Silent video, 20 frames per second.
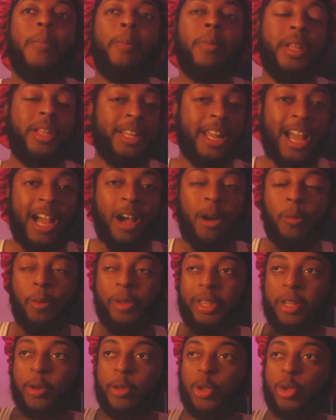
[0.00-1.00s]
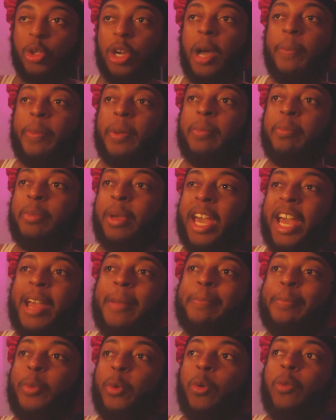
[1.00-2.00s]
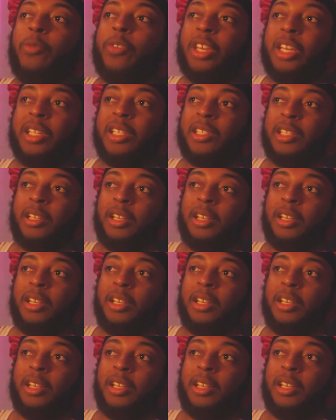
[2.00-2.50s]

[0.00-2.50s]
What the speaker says: But now when they're dropping bad movies,